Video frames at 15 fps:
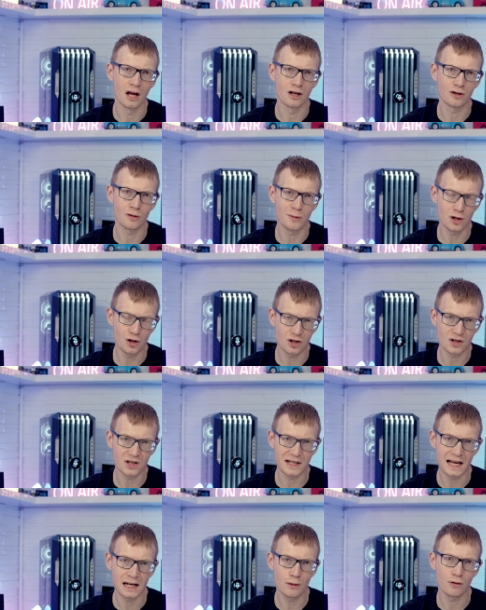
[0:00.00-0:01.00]
So we're using
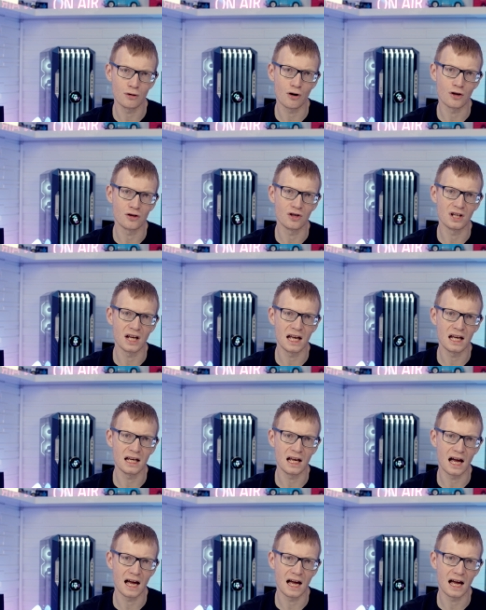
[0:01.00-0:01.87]
Slido throughout the day,